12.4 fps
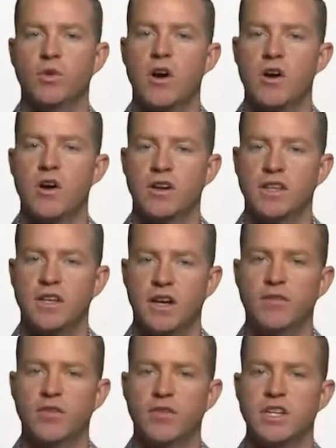regarding the
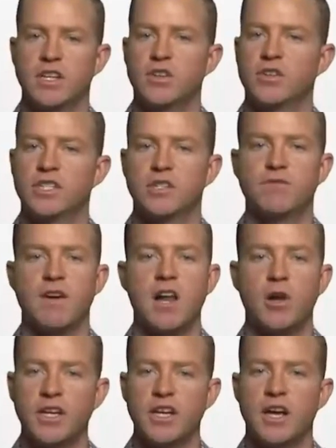coverage and you're just
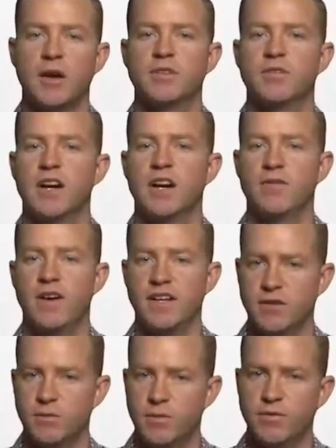following up to verify
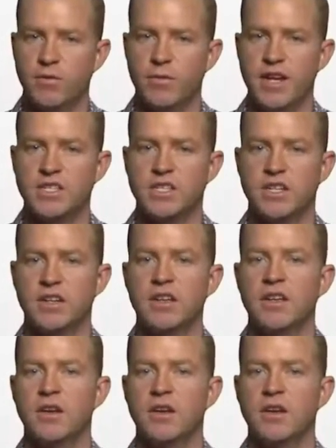some information